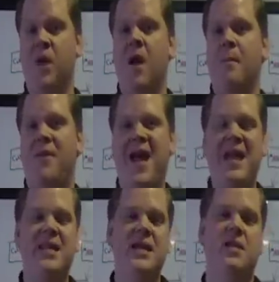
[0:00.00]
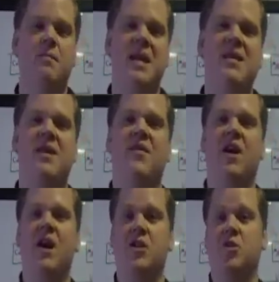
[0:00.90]
But that doesn't mean that the
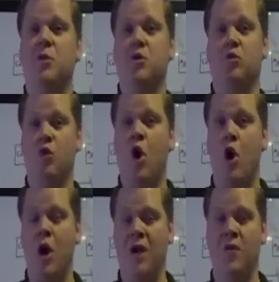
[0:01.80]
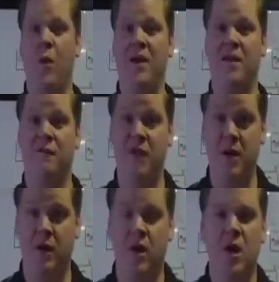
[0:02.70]
customer is wrong in the way they
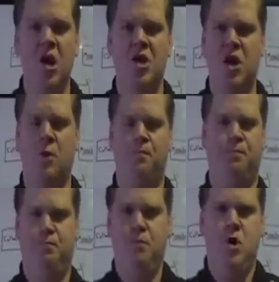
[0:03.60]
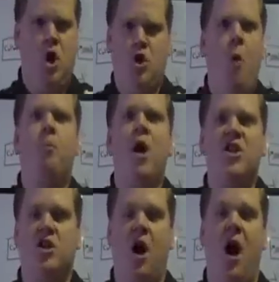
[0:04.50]
feel. So, don't
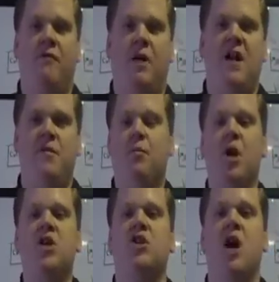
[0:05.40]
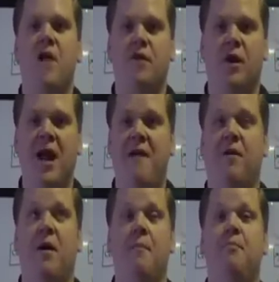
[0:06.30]
brush it off, right? If you brush it off, you're going to have
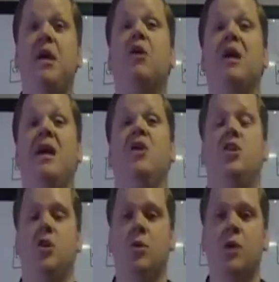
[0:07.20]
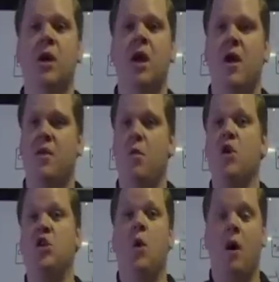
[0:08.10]
a bigger issue than
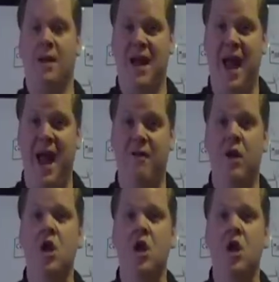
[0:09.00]
what you already have.